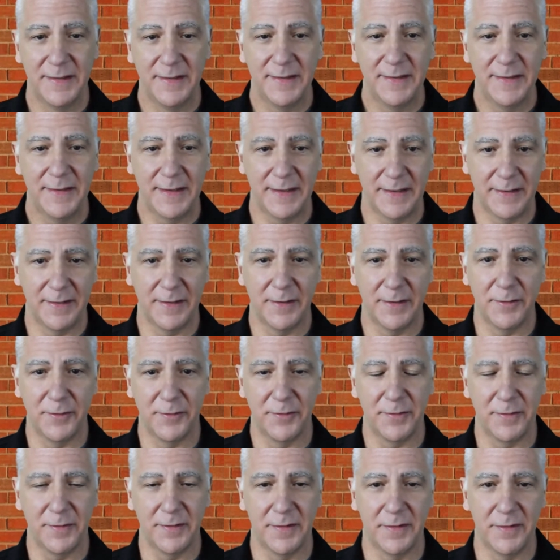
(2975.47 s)
And as
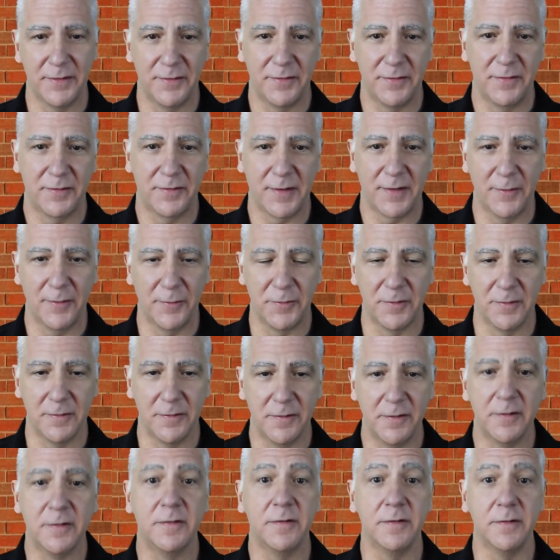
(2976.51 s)
Scott was
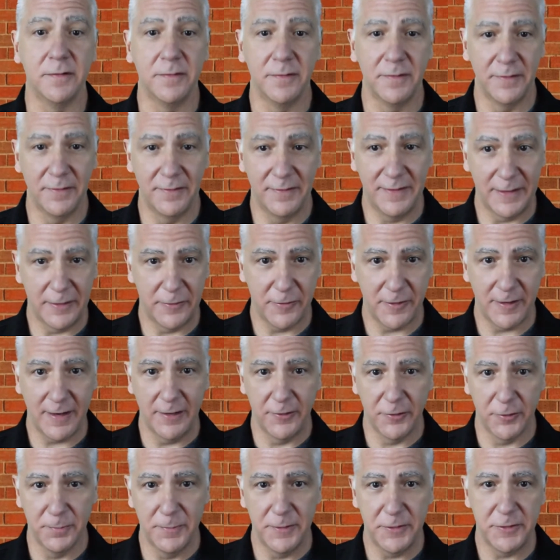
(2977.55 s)
alluding to, that
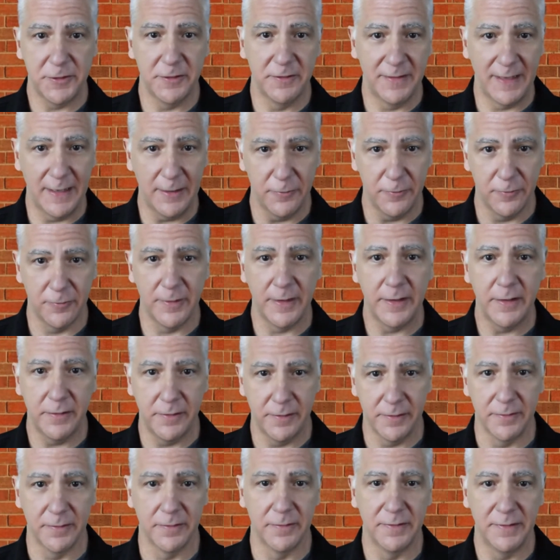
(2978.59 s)
transmission, that
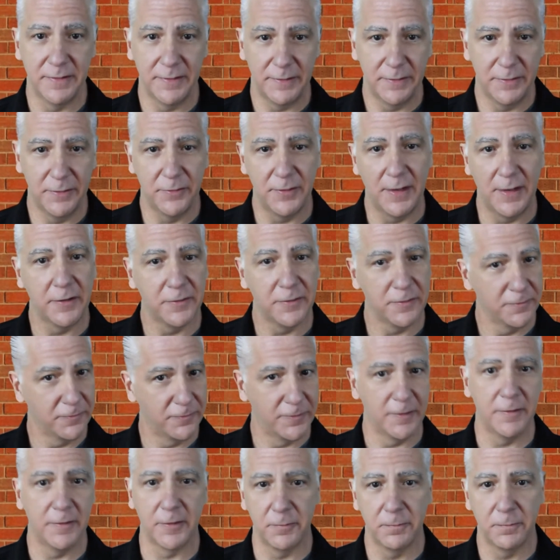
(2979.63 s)
radio is actually
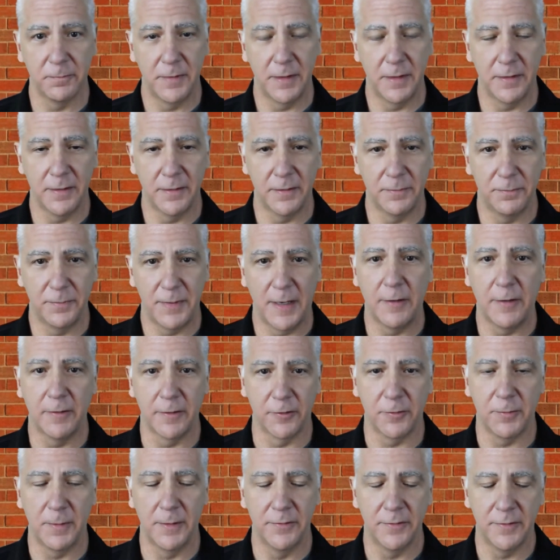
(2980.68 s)
very power
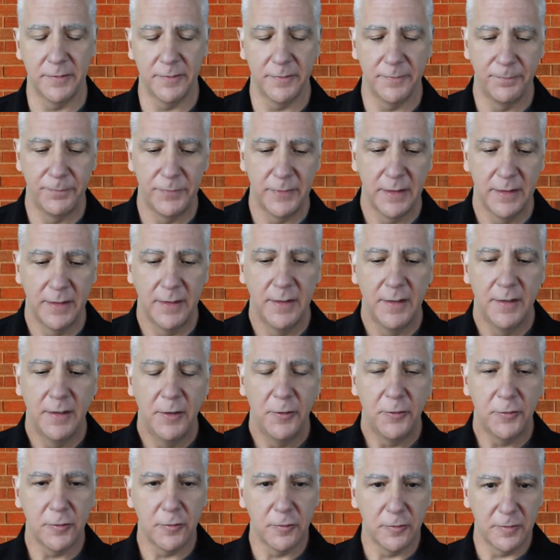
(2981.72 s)
expensive.
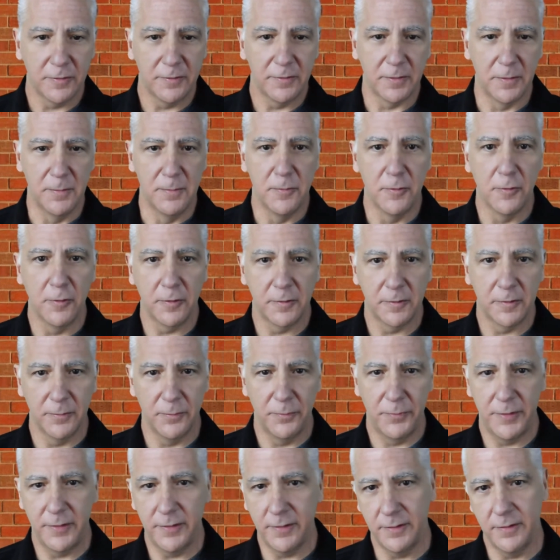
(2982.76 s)
So the more
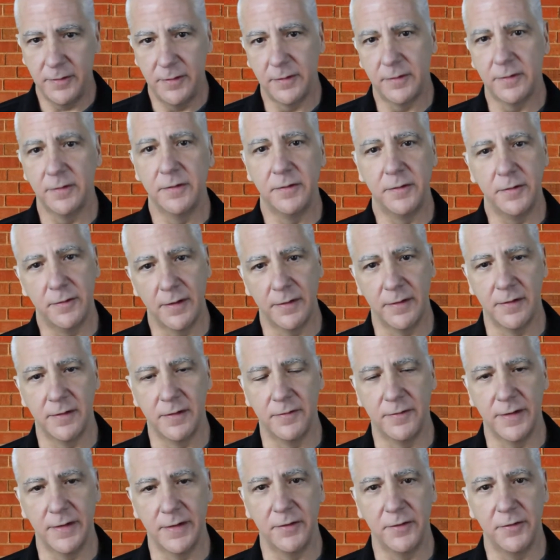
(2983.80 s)
compute you can do on the
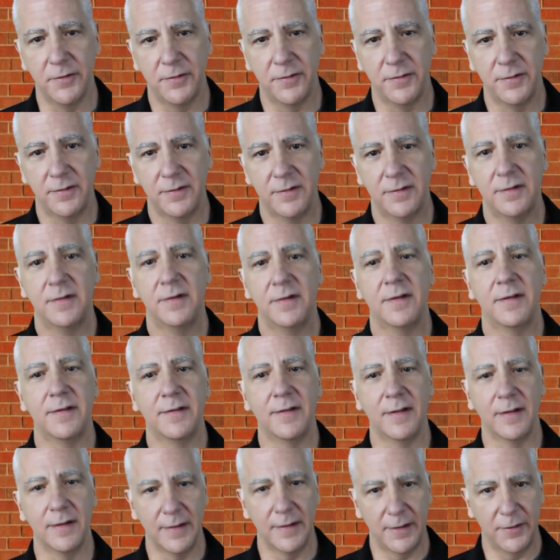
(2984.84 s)
device, the
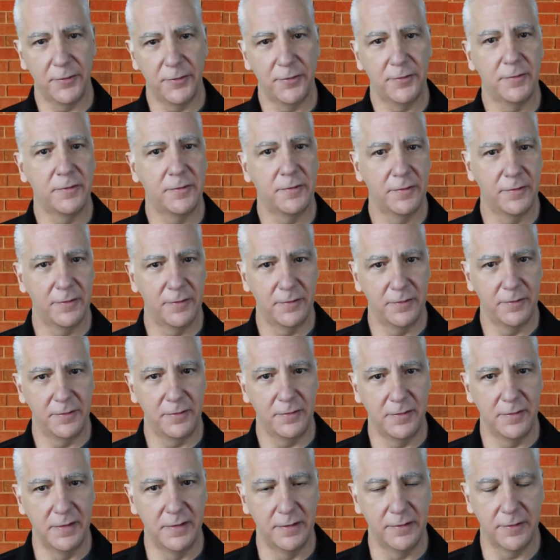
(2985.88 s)
less
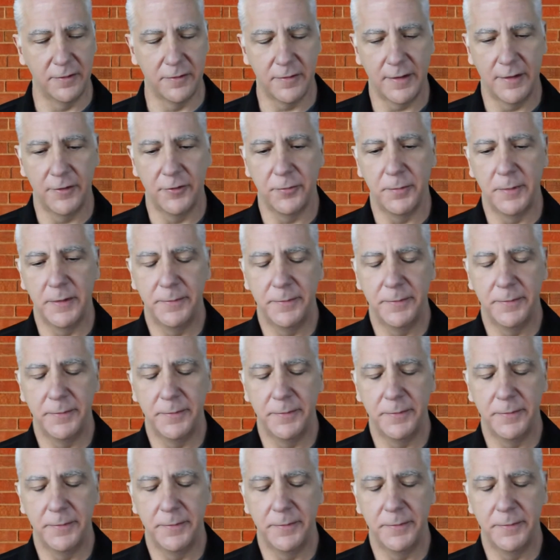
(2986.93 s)
you need to transmit.